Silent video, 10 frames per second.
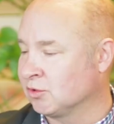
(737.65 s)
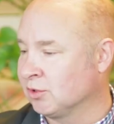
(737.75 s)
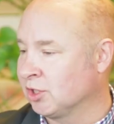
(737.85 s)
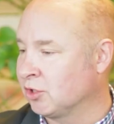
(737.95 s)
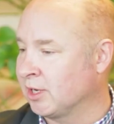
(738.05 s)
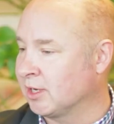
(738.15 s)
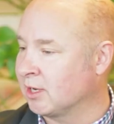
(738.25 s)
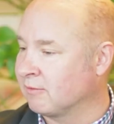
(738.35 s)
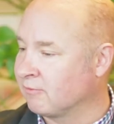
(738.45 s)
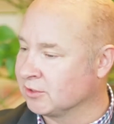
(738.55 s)
really great
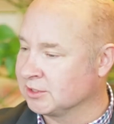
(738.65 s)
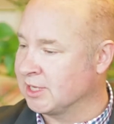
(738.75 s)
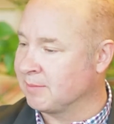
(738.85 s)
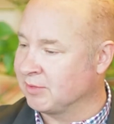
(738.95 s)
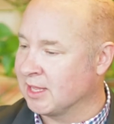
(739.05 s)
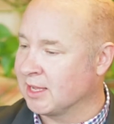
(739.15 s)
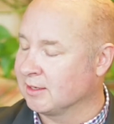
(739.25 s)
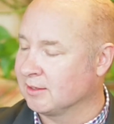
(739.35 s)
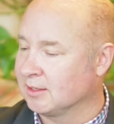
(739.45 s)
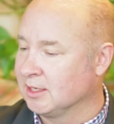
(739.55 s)
kind of first step in that.
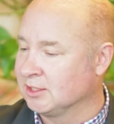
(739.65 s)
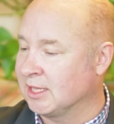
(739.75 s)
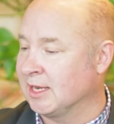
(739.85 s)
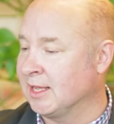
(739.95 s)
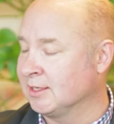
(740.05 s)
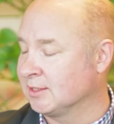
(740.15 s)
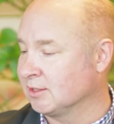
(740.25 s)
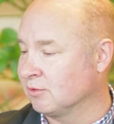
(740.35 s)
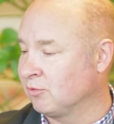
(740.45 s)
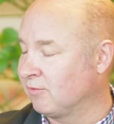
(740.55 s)
To that end,
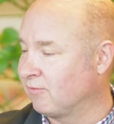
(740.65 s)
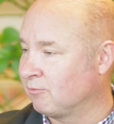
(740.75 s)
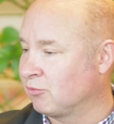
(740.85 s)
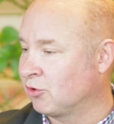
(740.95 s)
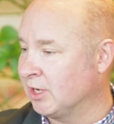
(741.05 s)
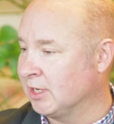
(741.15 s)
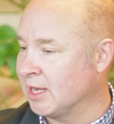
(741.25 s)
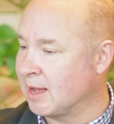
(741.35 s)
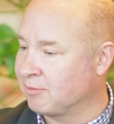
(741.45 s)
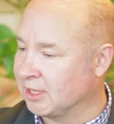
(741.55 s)
we've created
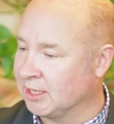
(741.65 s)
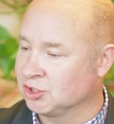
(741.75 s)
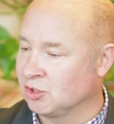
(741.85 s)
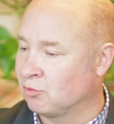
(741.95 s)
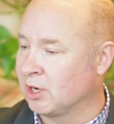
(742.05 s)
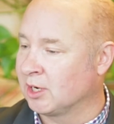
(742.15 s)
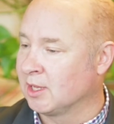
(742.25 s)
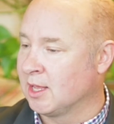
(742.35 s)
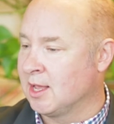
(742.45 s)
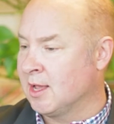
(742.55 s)
an application where
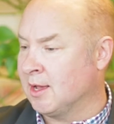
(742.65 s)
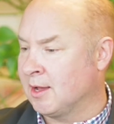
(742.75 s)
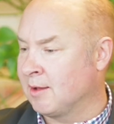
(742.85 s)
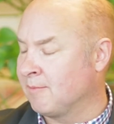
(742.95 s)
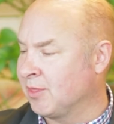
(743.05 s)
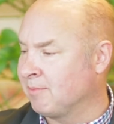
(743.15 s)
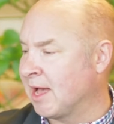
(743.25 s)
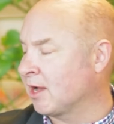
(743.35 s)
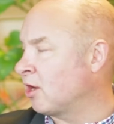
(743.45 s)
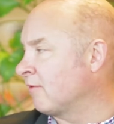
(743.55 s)
the
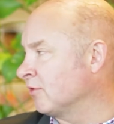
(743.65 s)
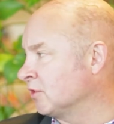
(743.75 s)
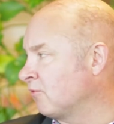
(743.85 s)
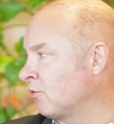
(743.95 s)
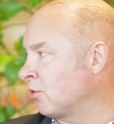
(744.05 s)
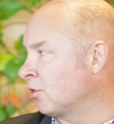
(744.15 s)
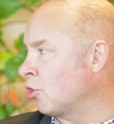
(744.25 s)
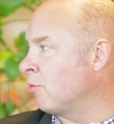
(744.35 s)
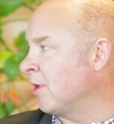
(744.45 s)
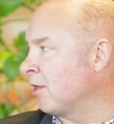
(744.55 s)
back office for a
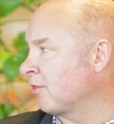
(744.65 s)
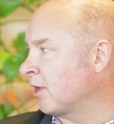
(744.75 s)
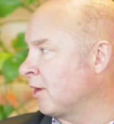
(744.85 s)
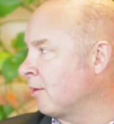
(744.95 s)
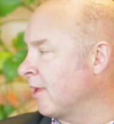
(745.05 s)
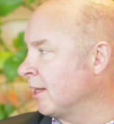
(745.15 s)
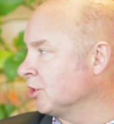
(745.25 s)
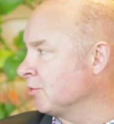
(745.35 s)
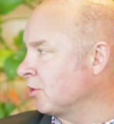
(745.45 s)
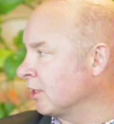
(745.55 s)
home health care
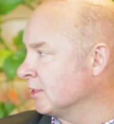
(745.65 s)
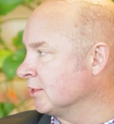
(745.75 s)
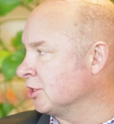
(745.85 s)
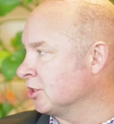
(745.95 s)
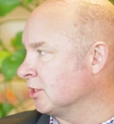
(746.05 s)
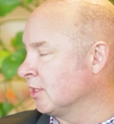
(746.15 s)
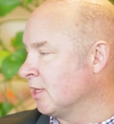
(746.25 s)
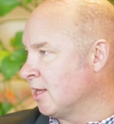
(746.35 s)
management organization